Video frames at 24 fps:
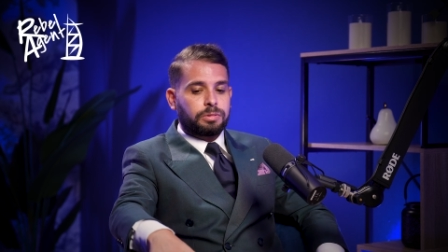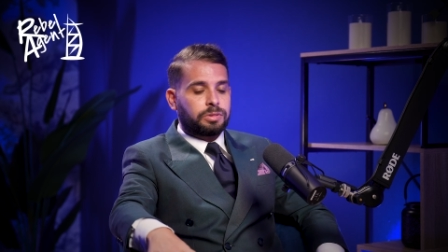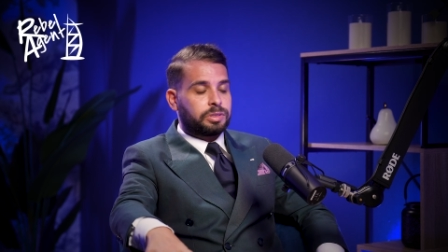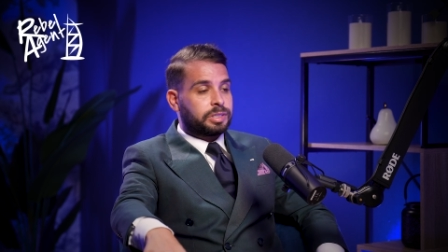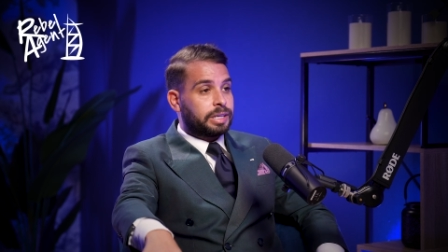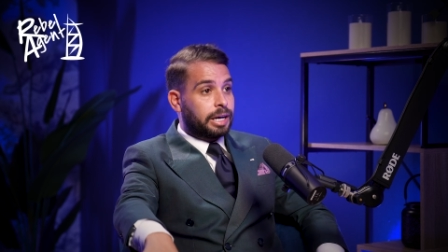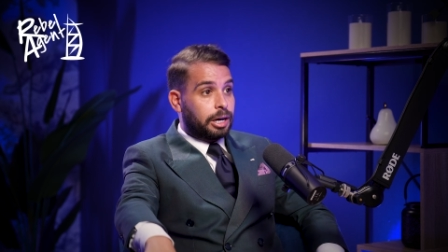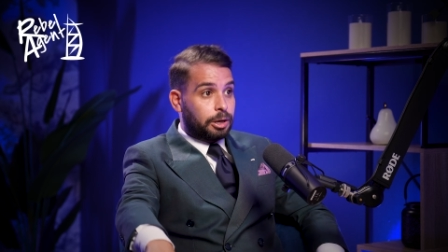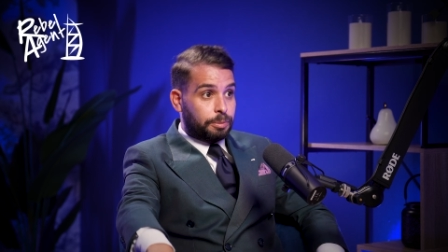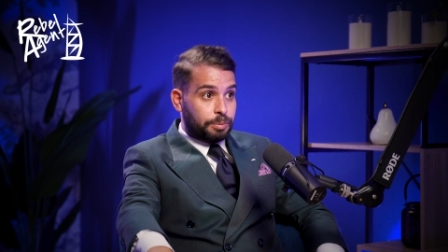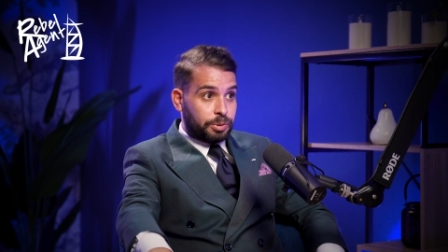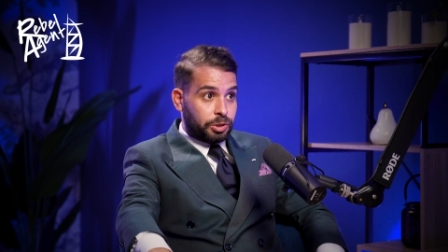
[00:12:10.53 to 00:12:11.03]

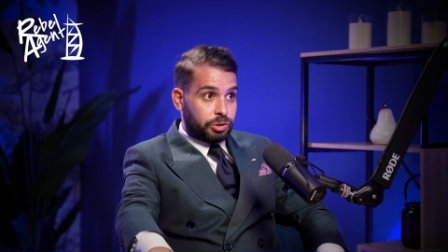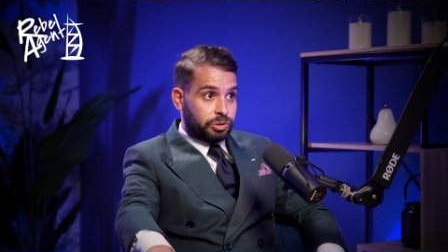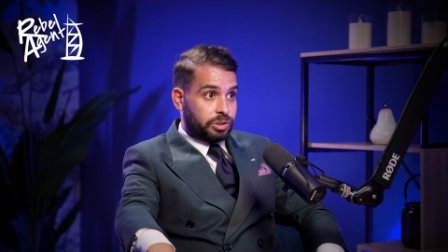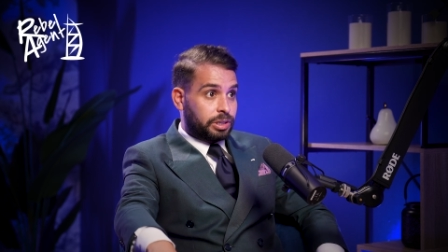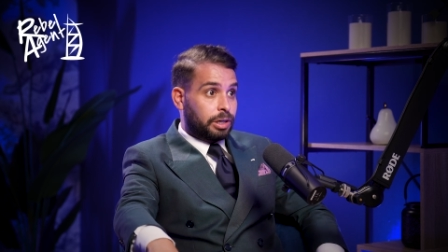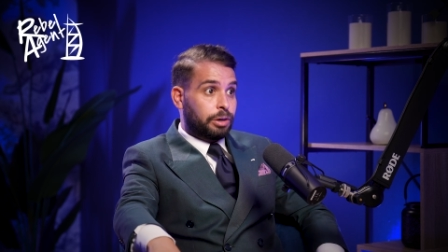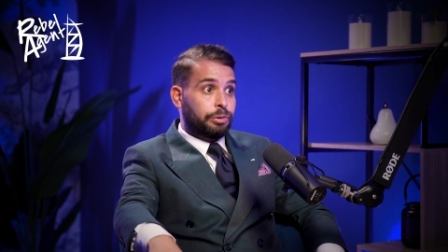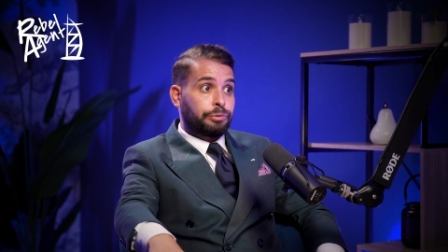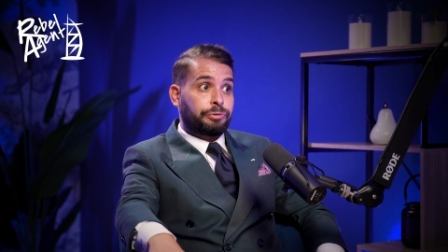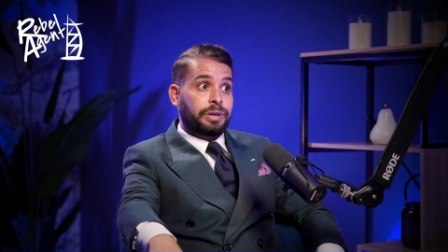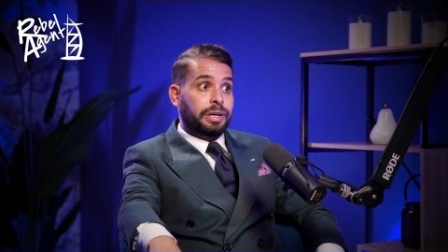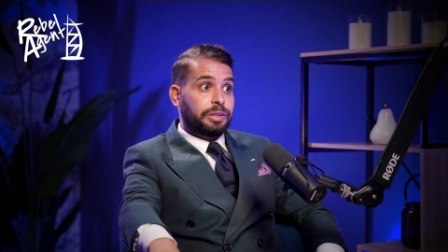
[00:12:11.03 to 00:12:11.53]
set up
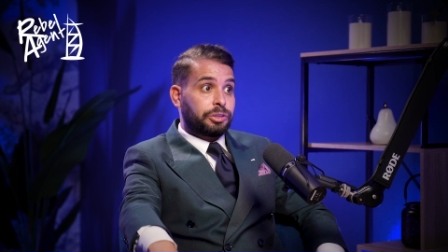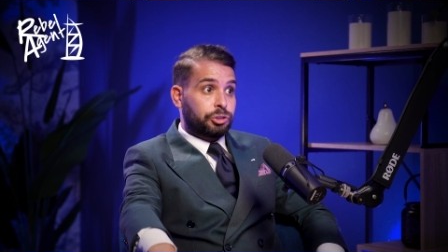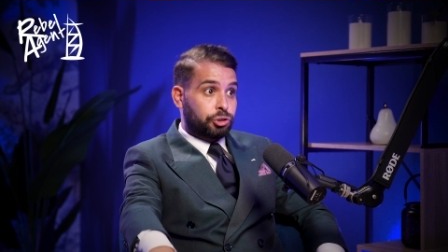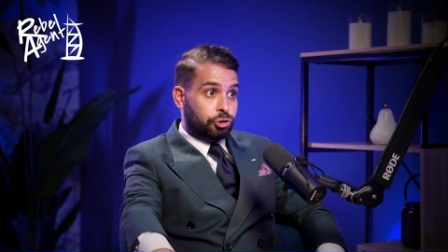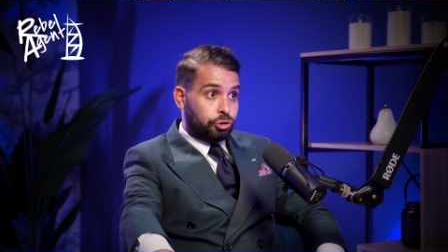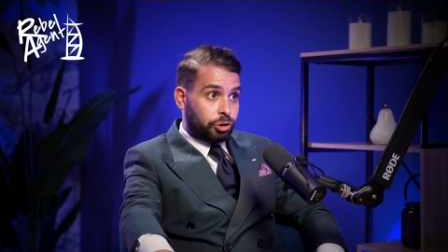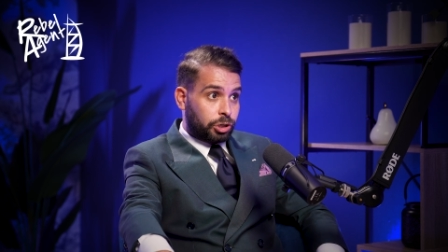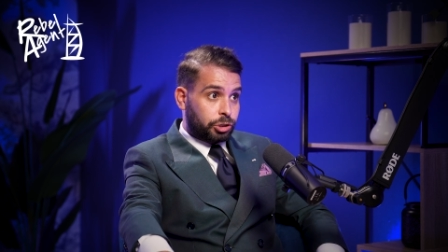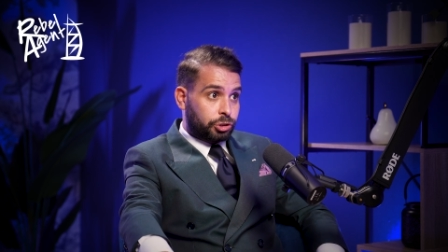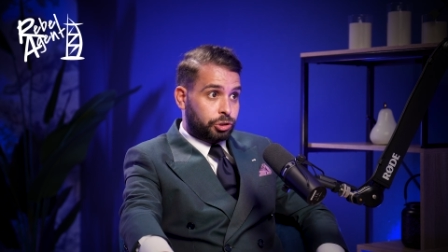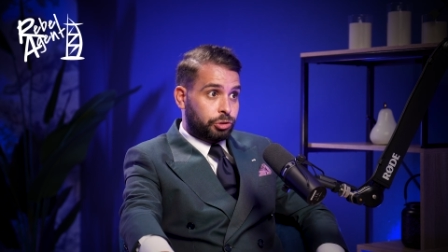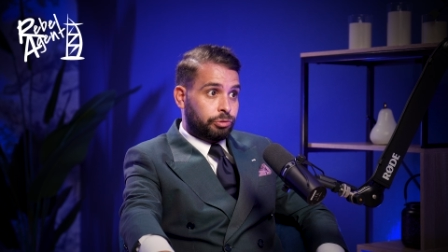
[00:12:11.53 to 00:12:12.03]
yourself, get the
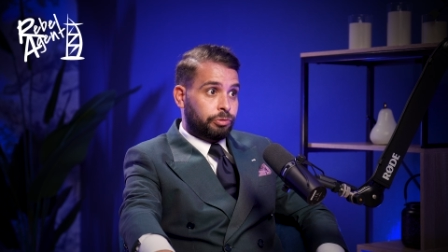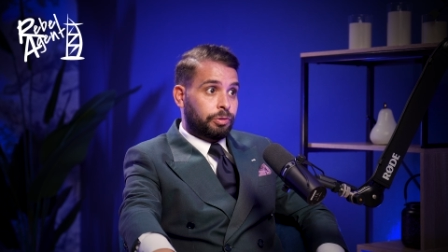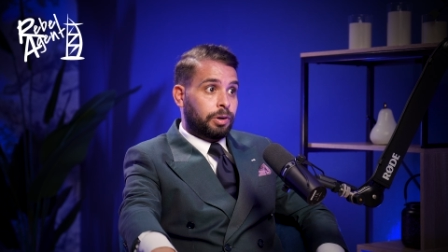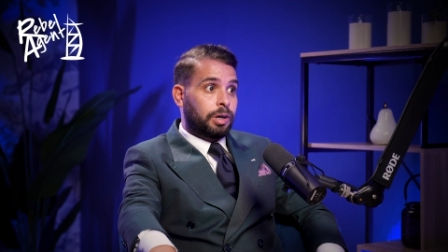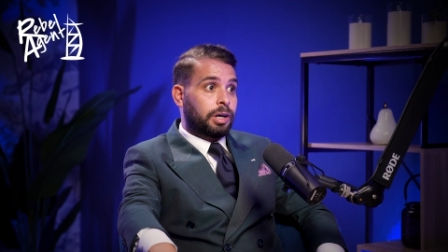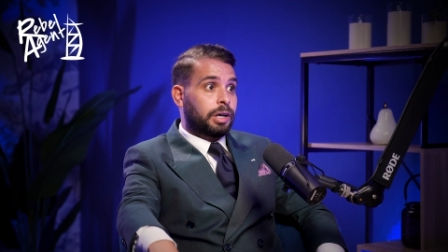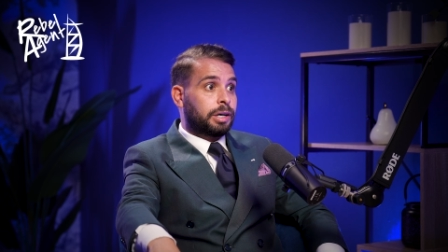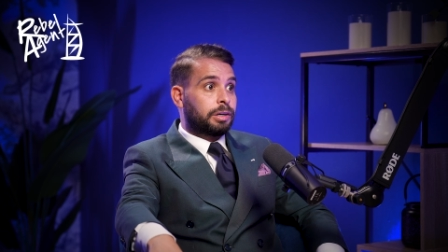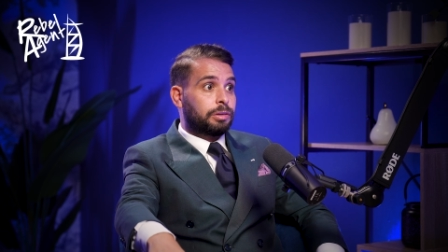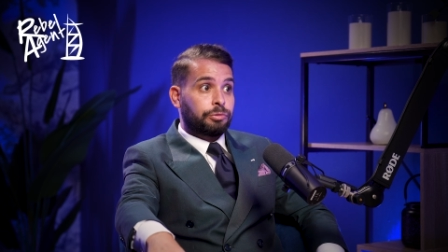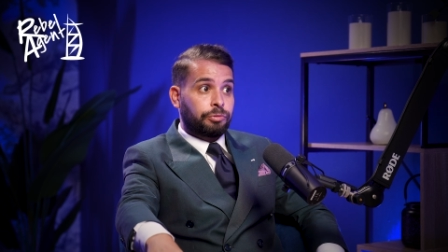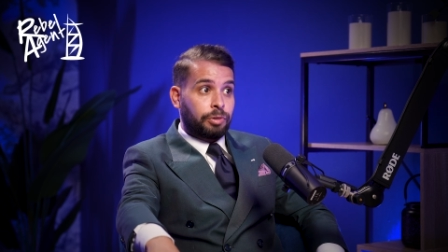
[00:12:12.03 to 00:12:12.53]
structure
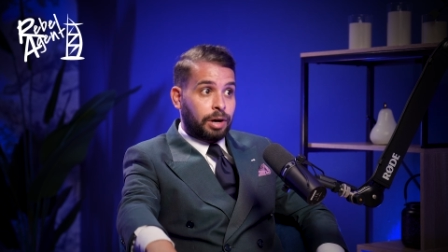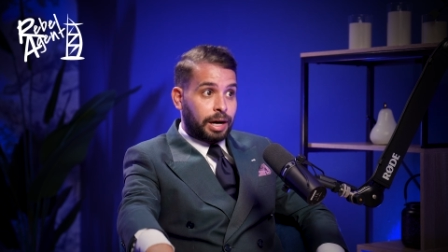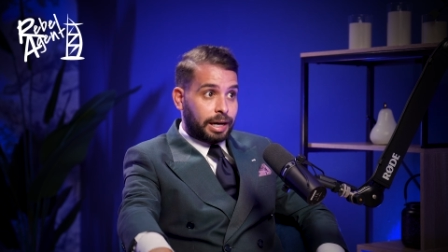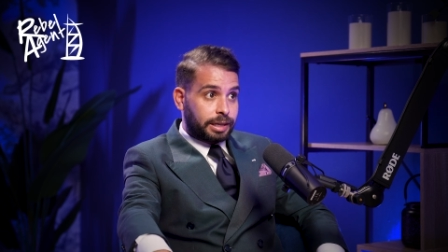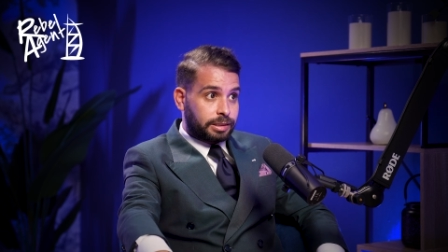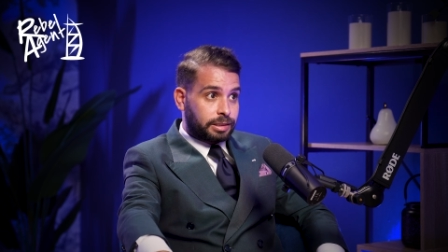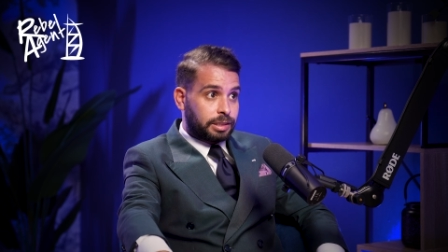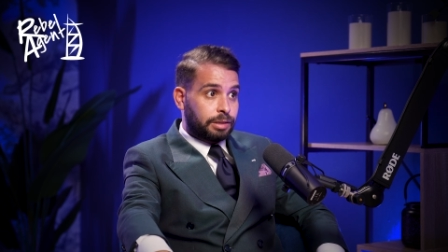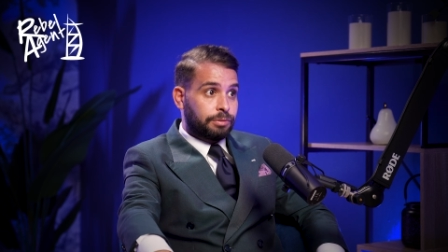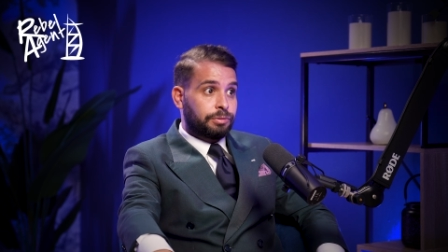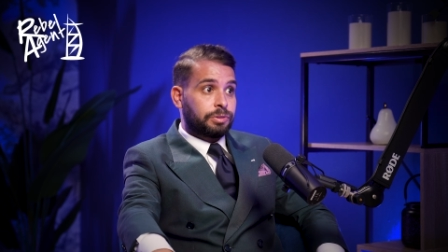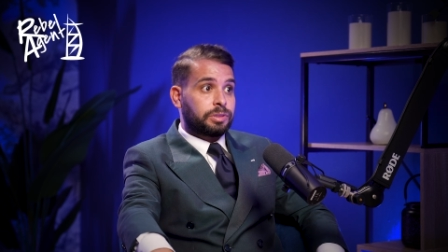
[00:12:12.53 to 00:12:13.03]
right, the right
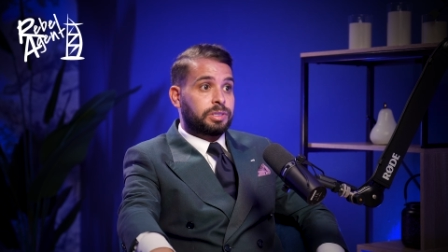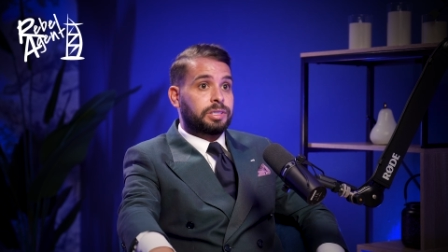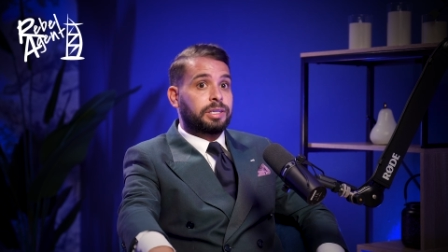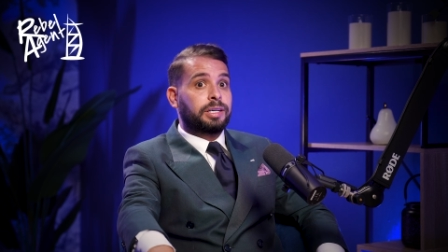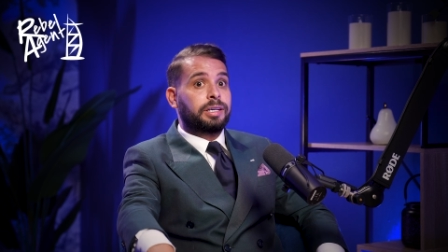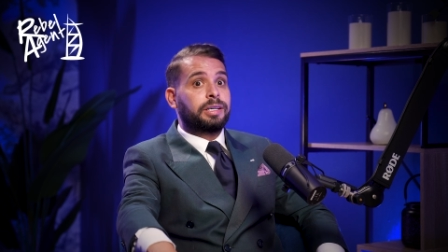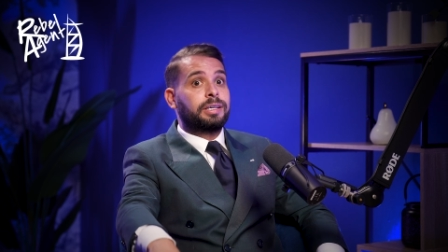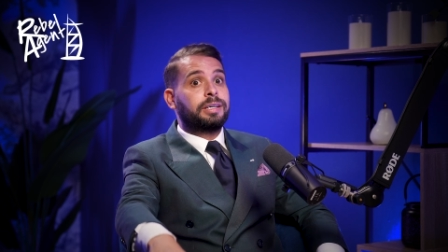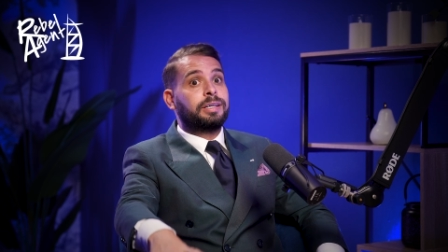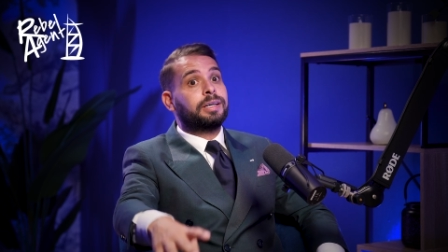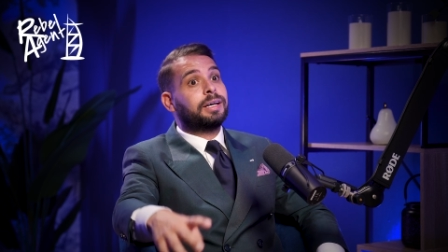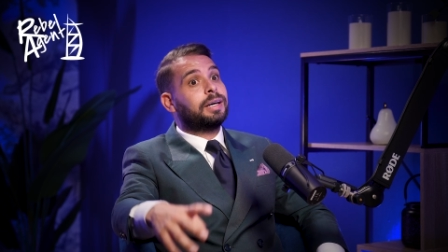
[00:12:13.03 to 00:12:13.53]

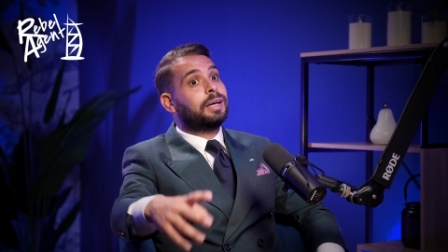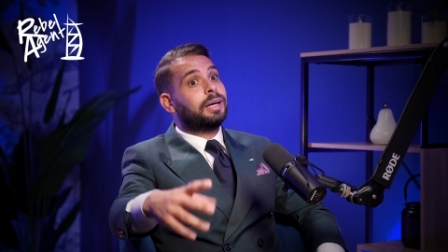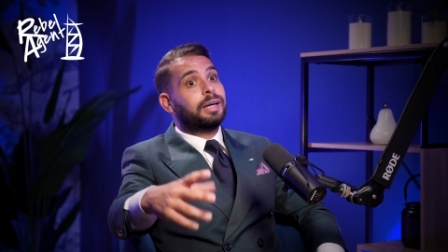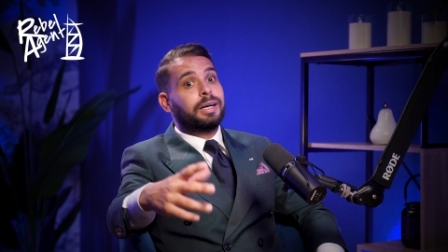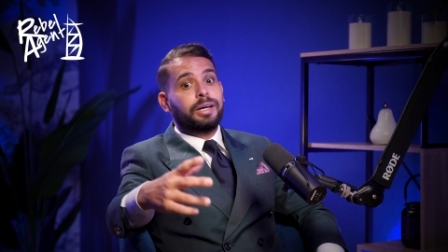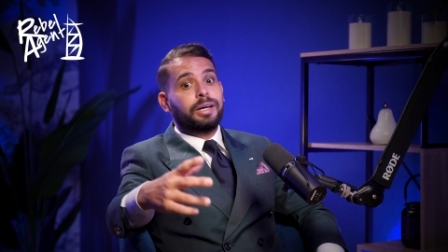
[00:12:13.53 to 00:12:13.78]
activity,